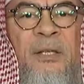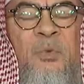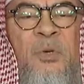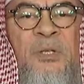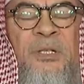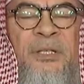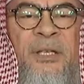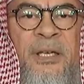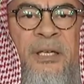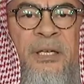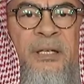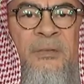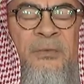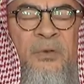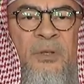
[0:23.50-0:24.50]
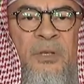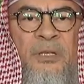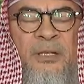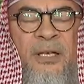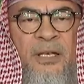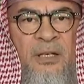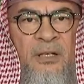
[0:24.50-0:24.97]
it was taken for the
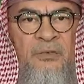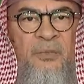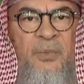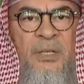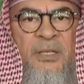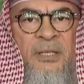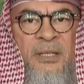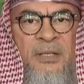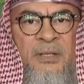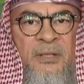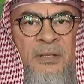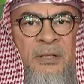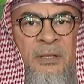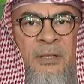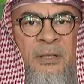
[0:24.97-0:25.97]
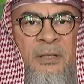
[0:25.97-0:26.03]
sake of business,